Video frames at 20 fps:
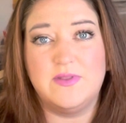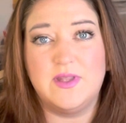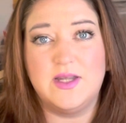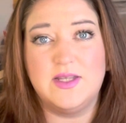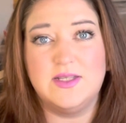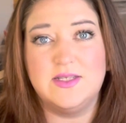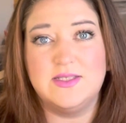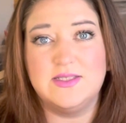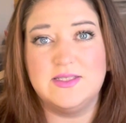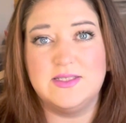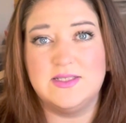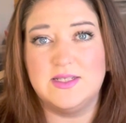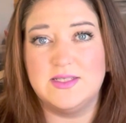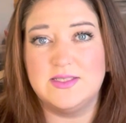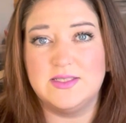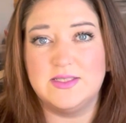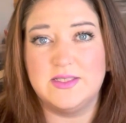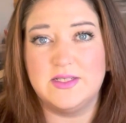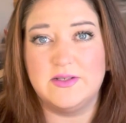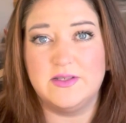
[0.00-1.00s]
that isn't
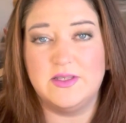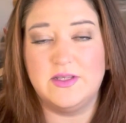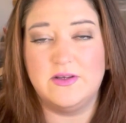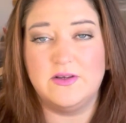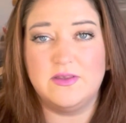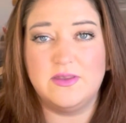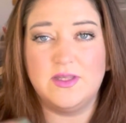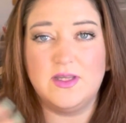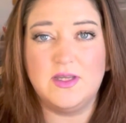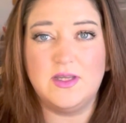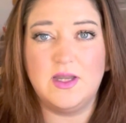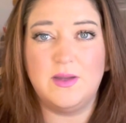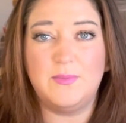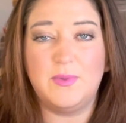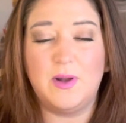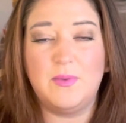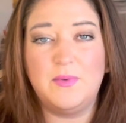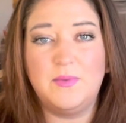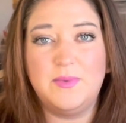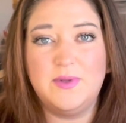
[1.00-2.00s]
necessarily your thing, I
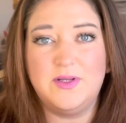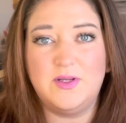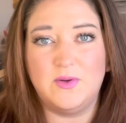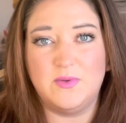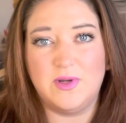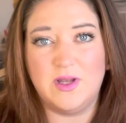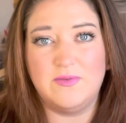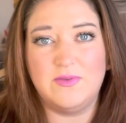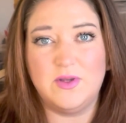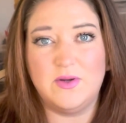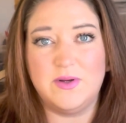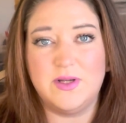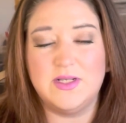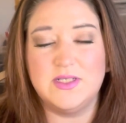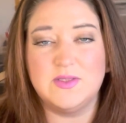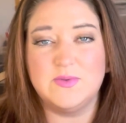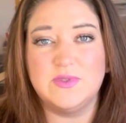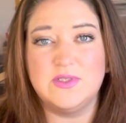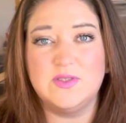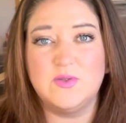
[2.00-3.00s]
probably don't have the
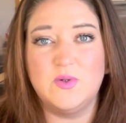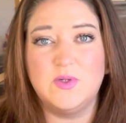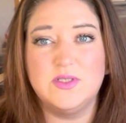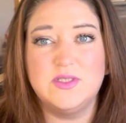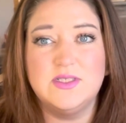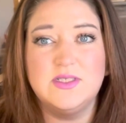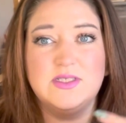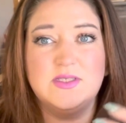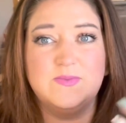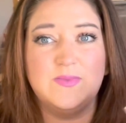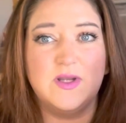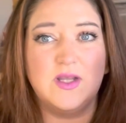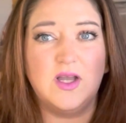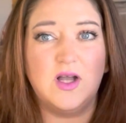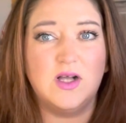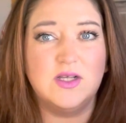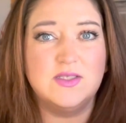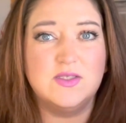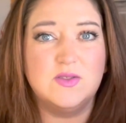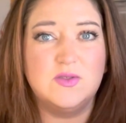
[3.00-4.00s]
greatest resources, but I
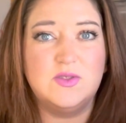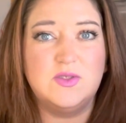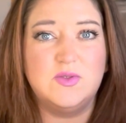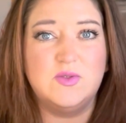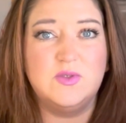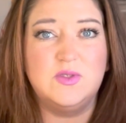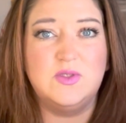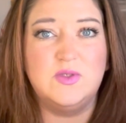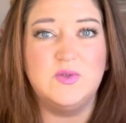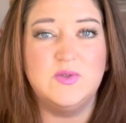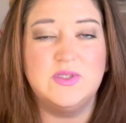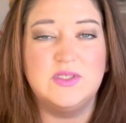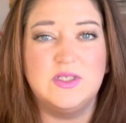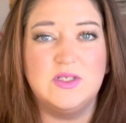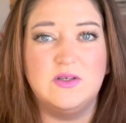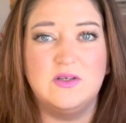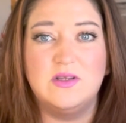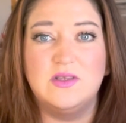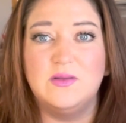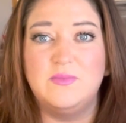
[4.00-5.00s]
also do use the
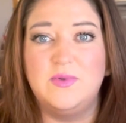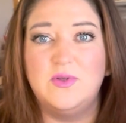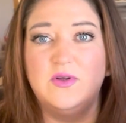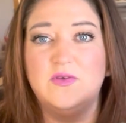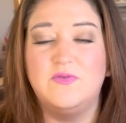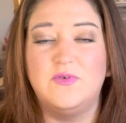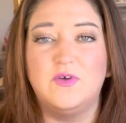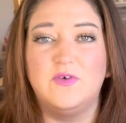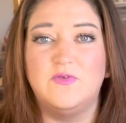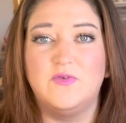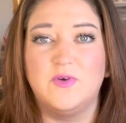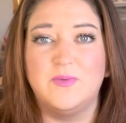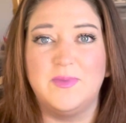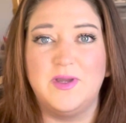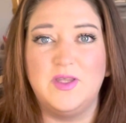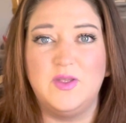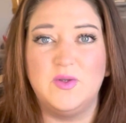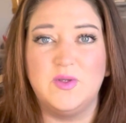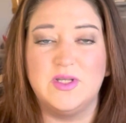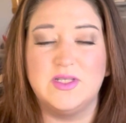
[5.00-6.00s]
good and the beautiful for my
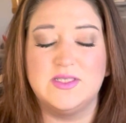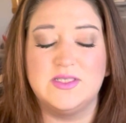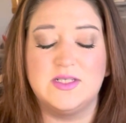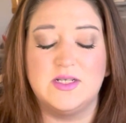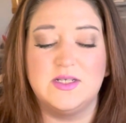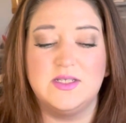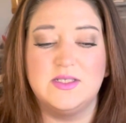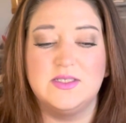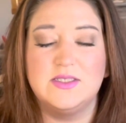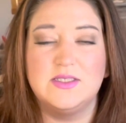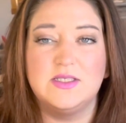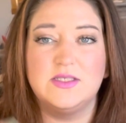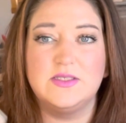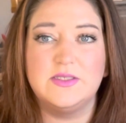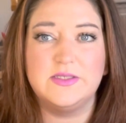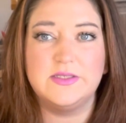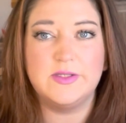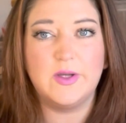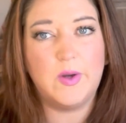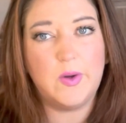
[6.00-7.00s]
unit studies.
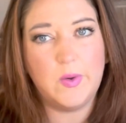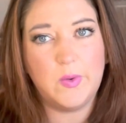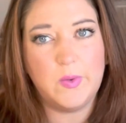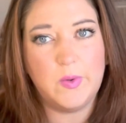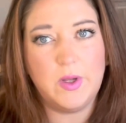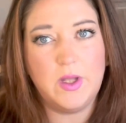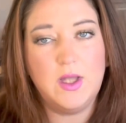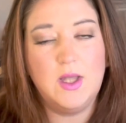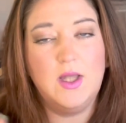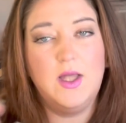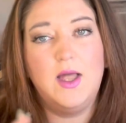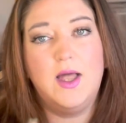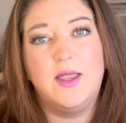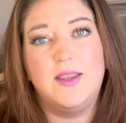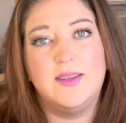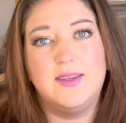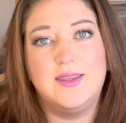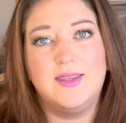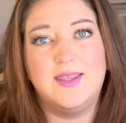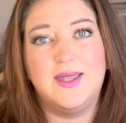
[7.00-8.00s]
So
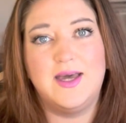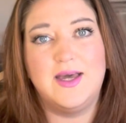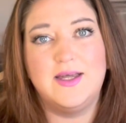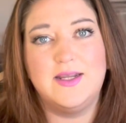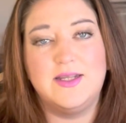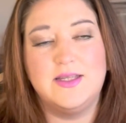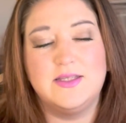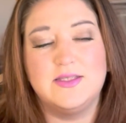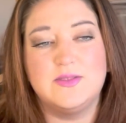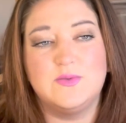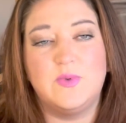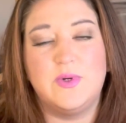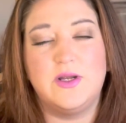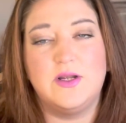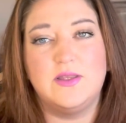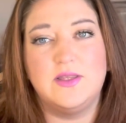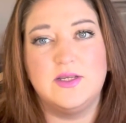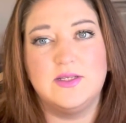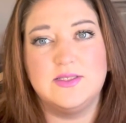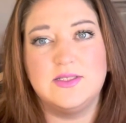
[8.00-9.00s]
that is where
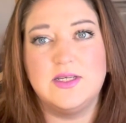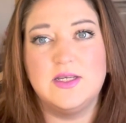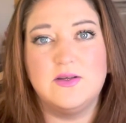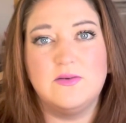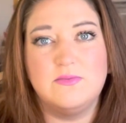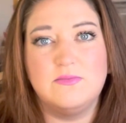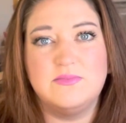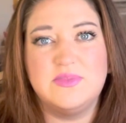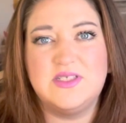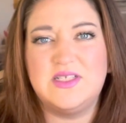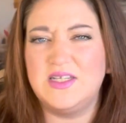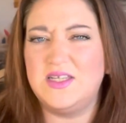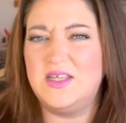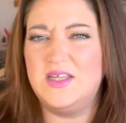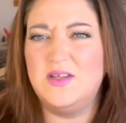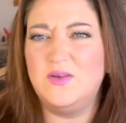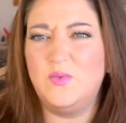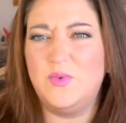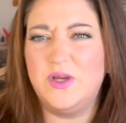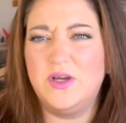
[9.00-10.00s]
things get sticky
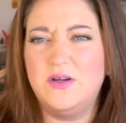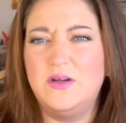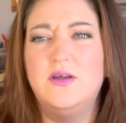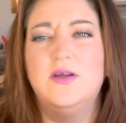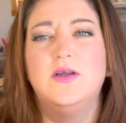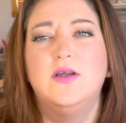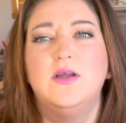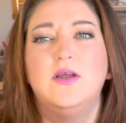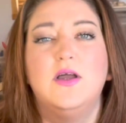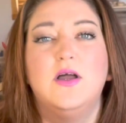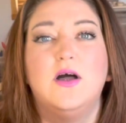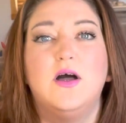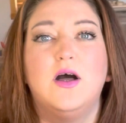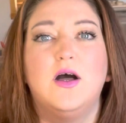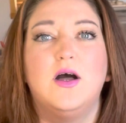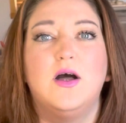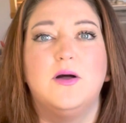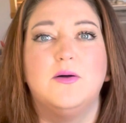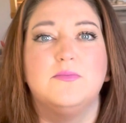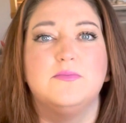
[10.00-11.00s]
and weird.
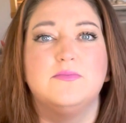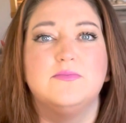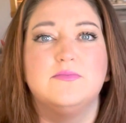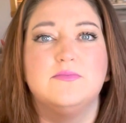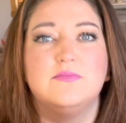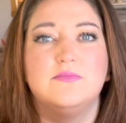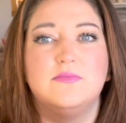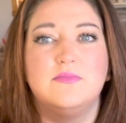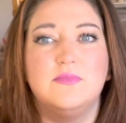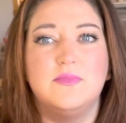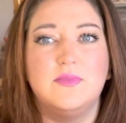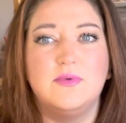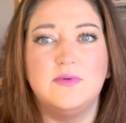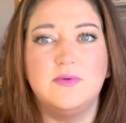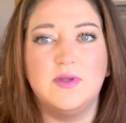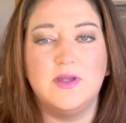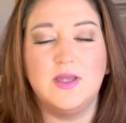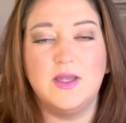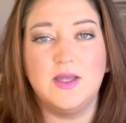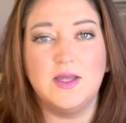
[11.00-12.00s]
Um,
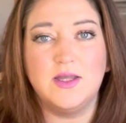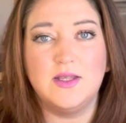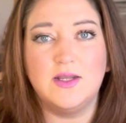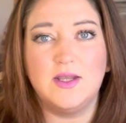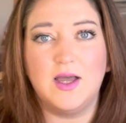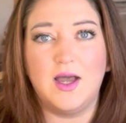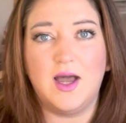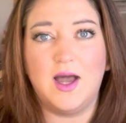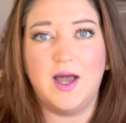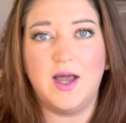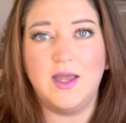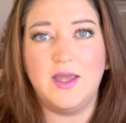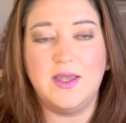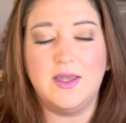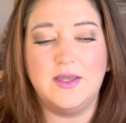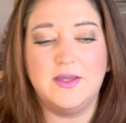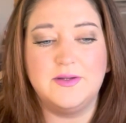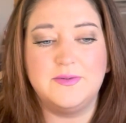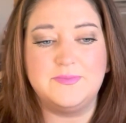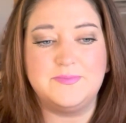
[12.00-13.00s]
and
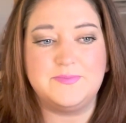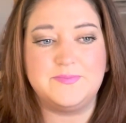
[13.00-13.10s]
I,